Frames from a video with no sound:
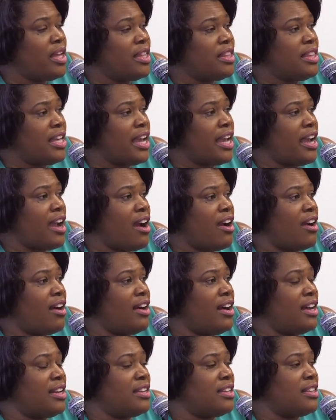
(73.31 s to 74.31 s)
They are
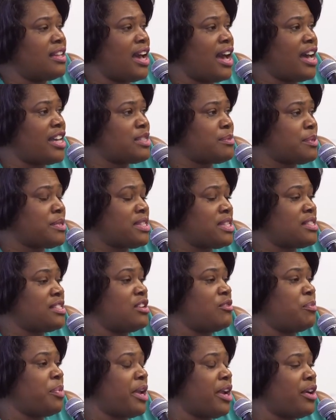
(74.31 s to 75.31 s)
under the auspices
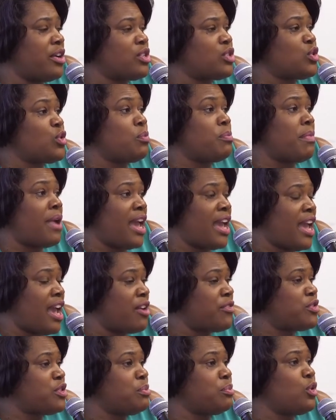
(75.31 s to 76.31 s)
of parents who may
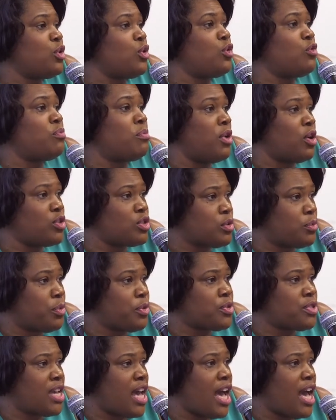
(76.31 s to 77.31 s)
have to move
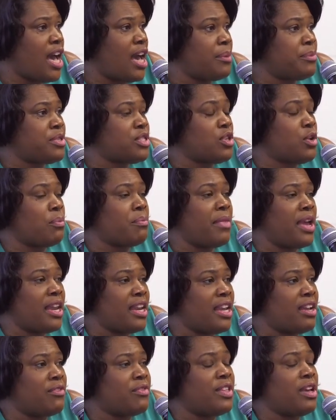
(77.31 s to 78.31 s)
multiple times. So
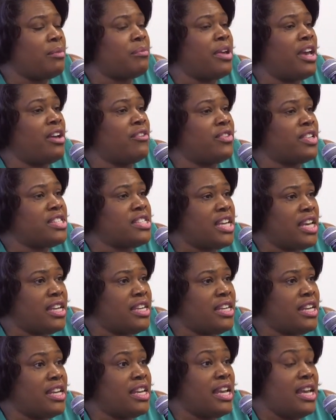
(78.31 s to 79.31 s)
many of them have
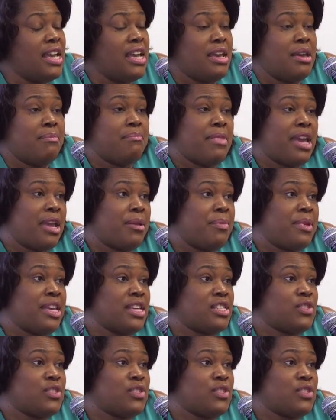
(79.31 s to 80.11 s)
attended maybe